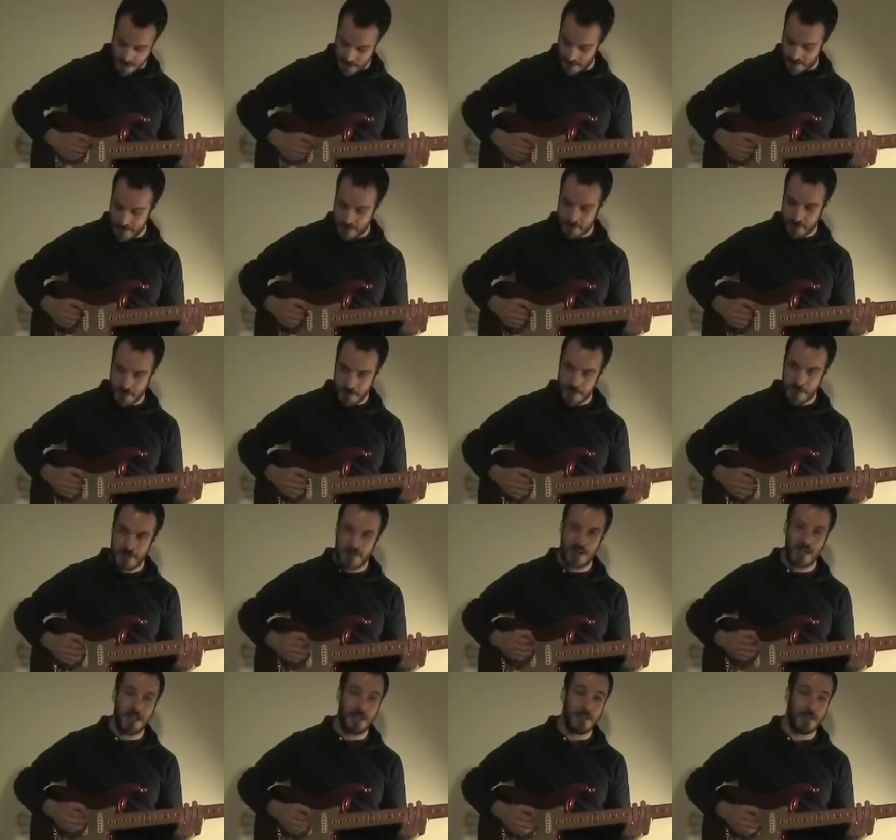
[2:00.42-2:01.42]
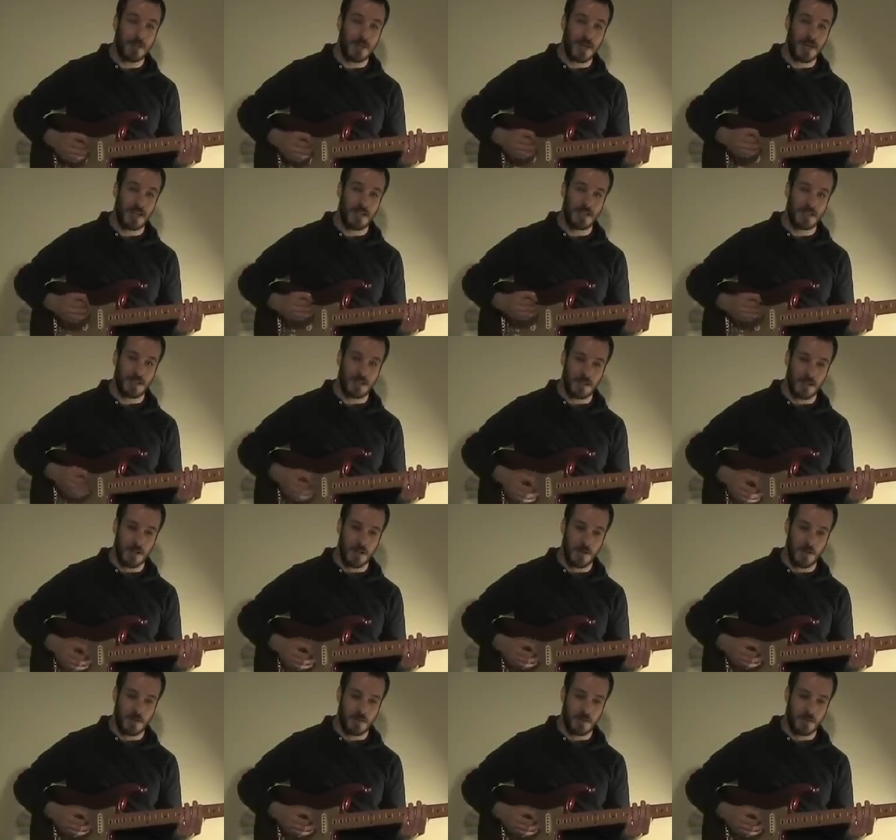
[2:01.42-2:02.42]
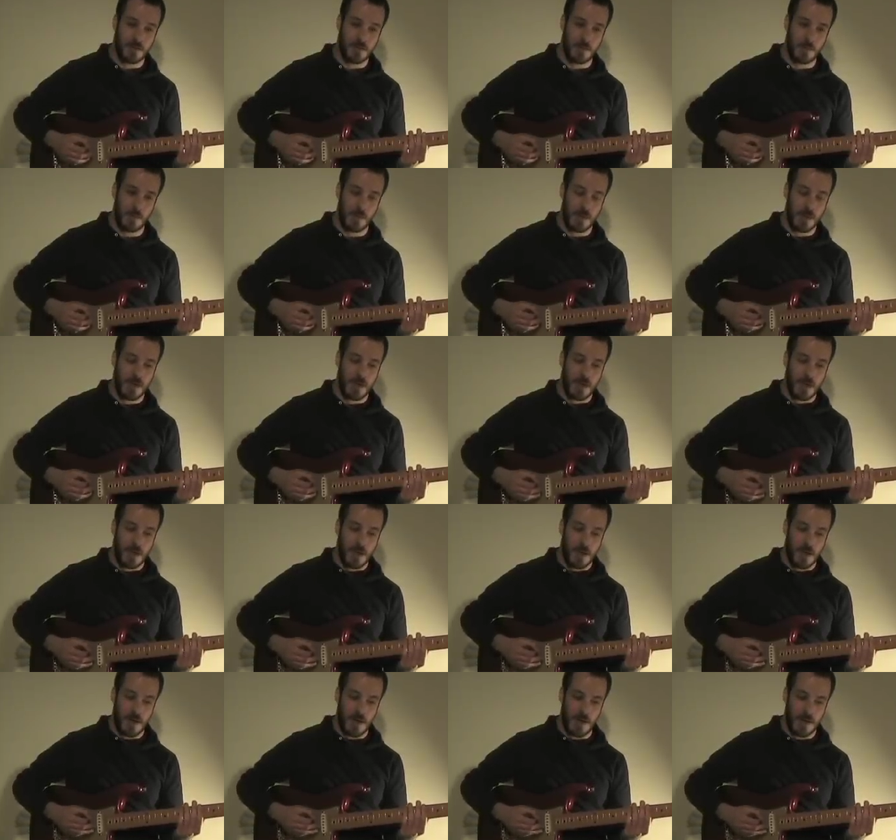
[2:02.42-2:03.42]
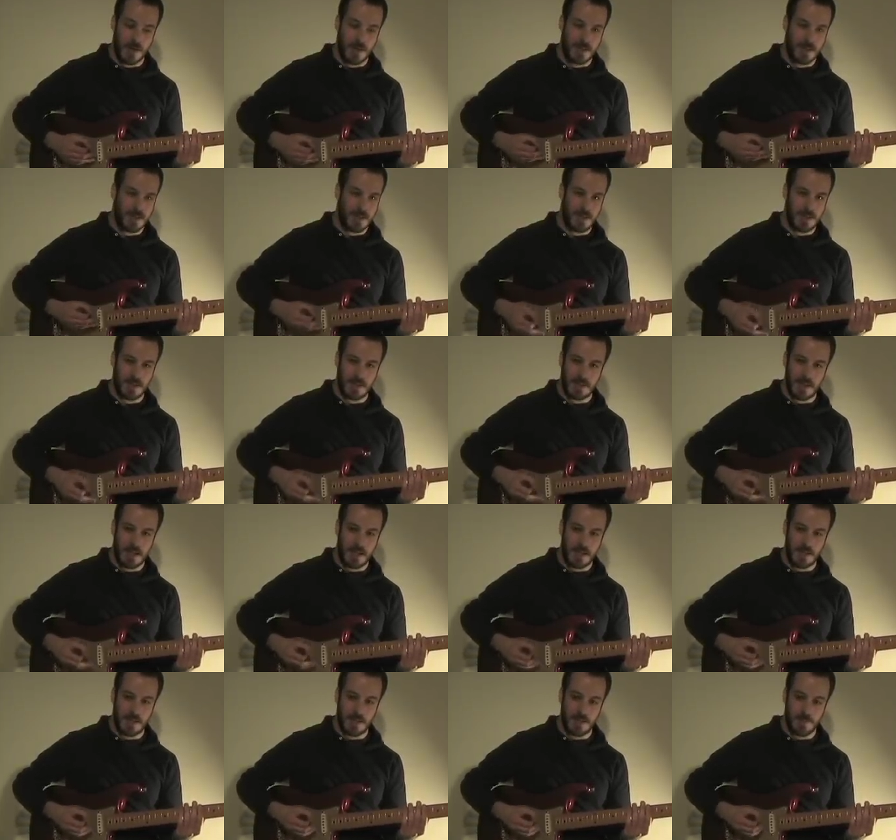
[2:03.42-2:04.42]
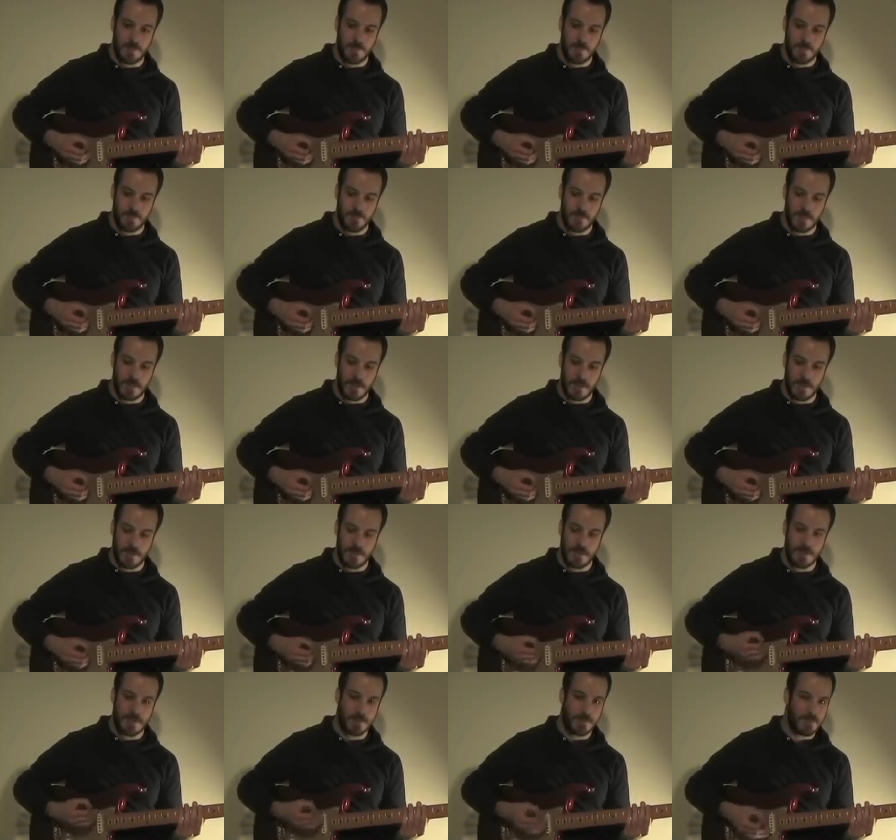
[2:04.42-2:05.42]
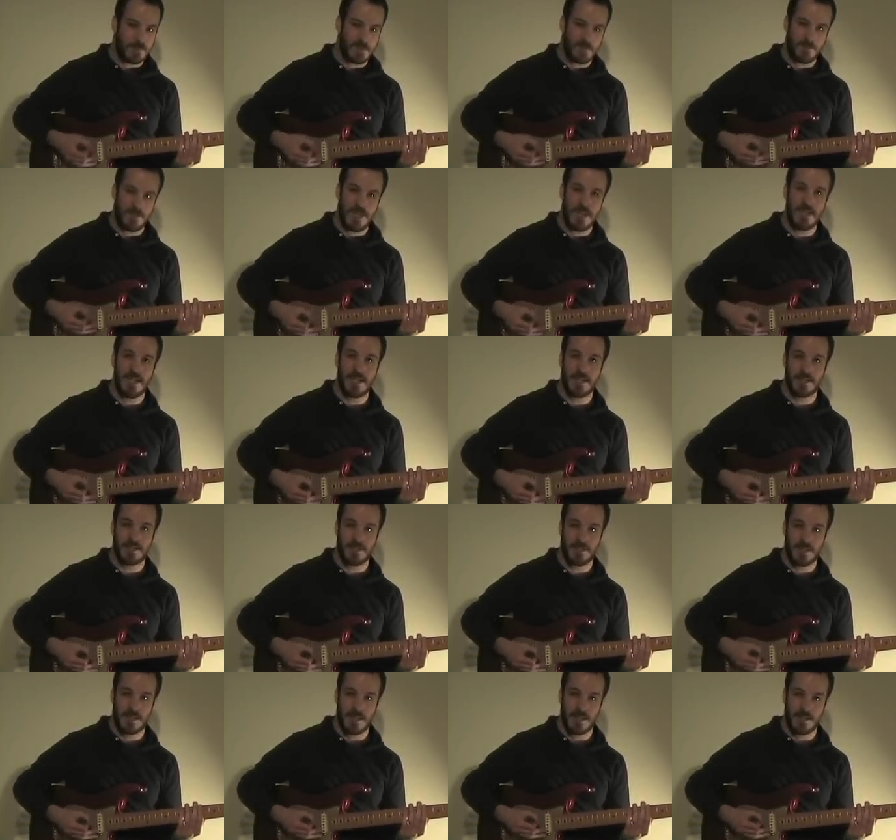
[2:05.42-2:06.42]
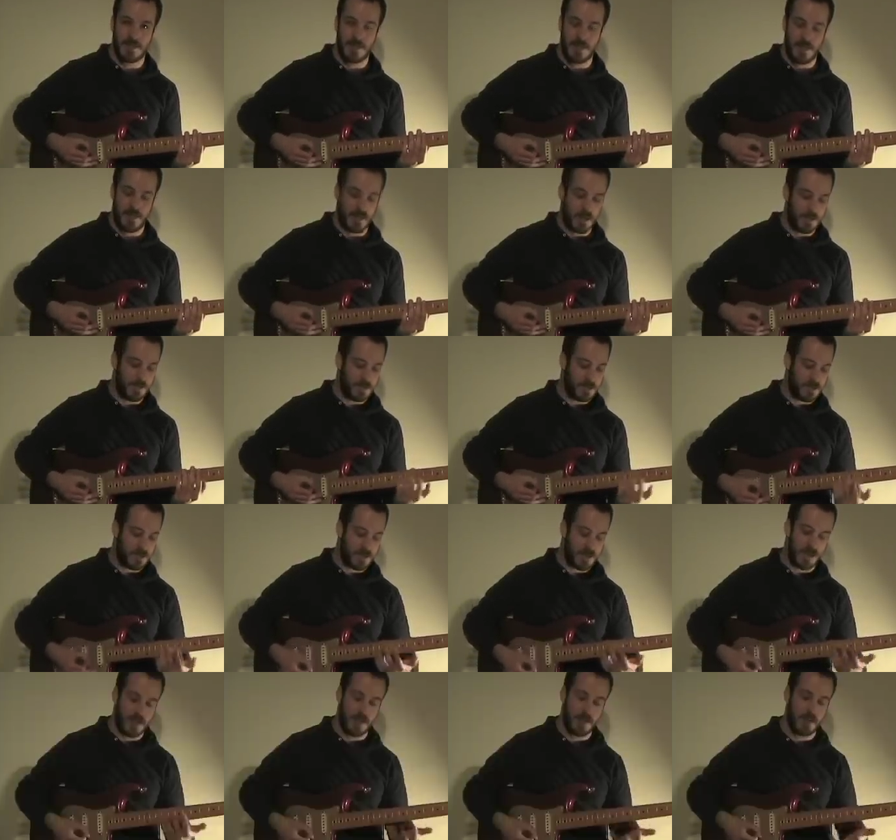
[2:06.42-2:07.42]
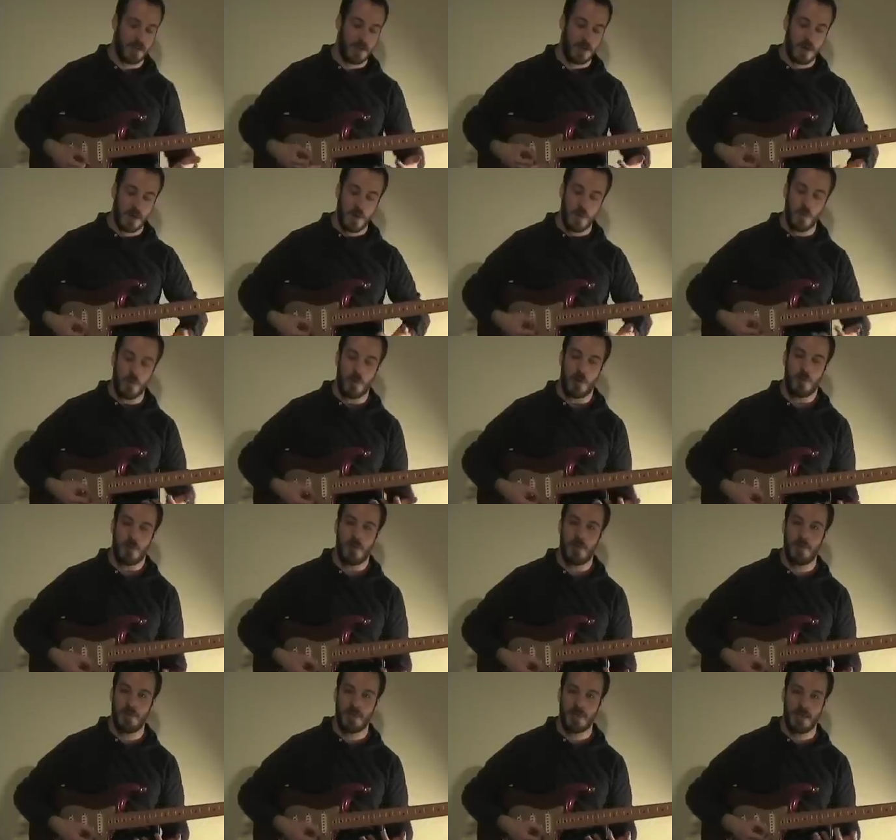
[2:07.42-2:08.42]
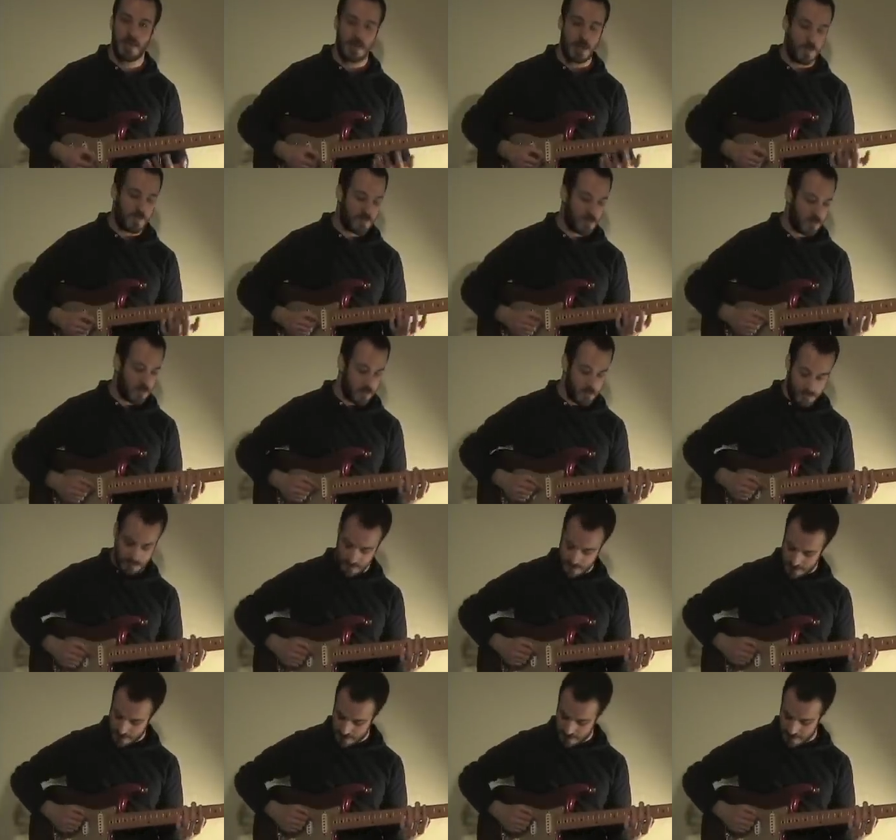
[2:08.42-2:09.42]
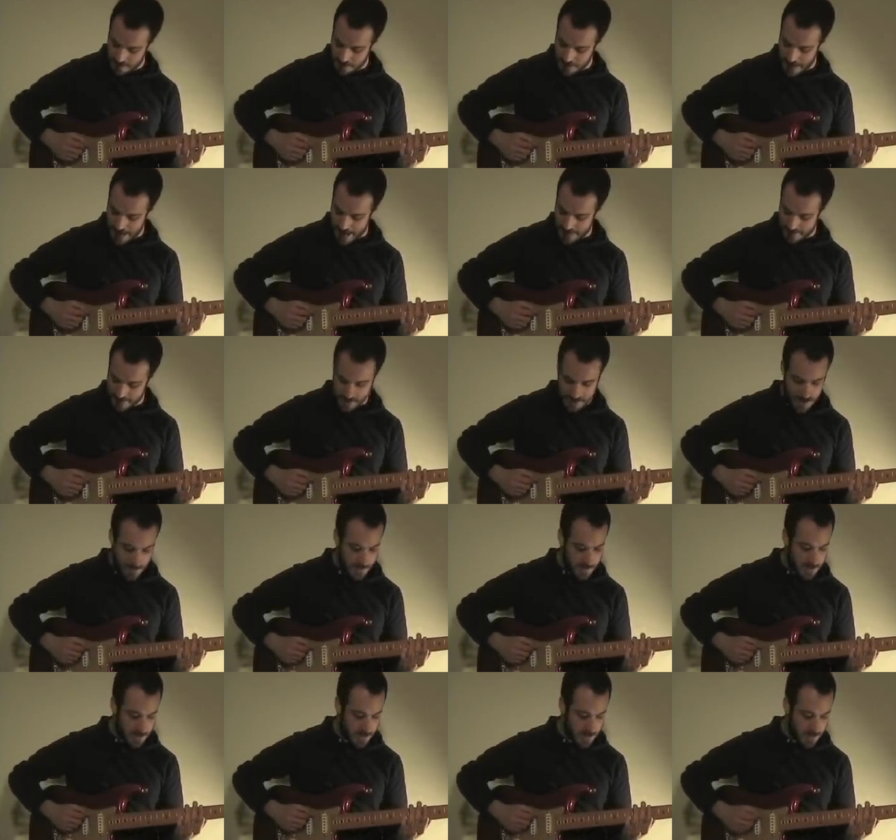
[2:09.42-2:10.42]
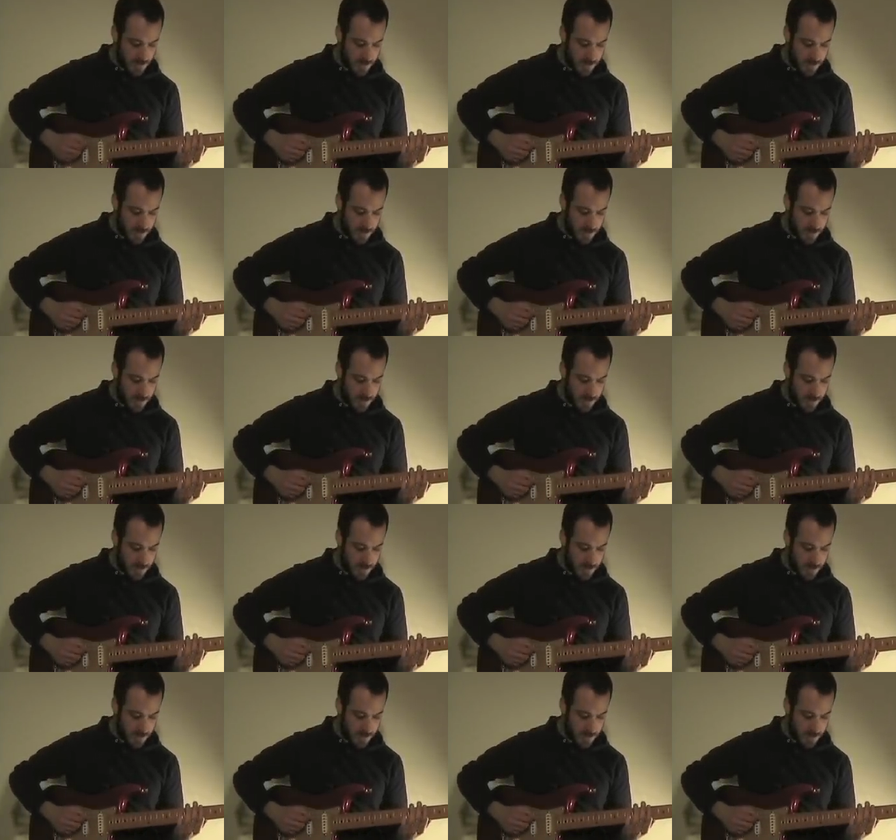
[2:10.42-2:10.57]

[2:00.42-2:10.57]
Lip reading: I'm going to try to do it kind of slow too, because this isn't like a speed exercise or anything. I'm just trying to warm up and get comfortable. So half steps.